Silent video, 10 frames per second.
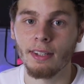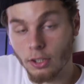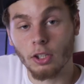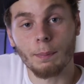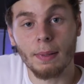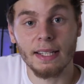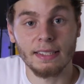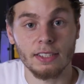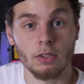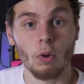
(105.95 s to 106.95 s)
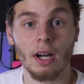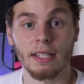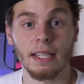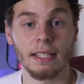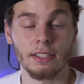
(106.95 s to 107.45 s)
I know the basics of what I
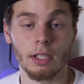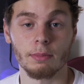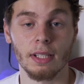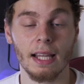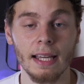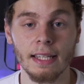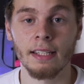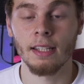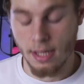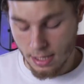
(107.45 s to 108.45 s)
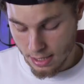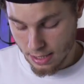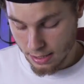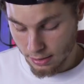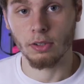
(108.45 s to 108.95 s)
need in terms of lighting
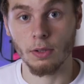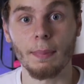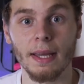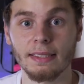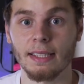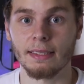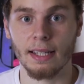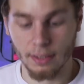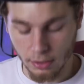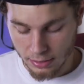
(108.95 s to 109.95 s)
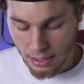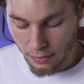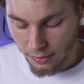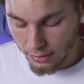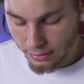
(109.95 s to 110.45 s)
and the basic technical side
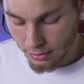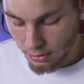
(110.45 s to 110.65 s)
of things.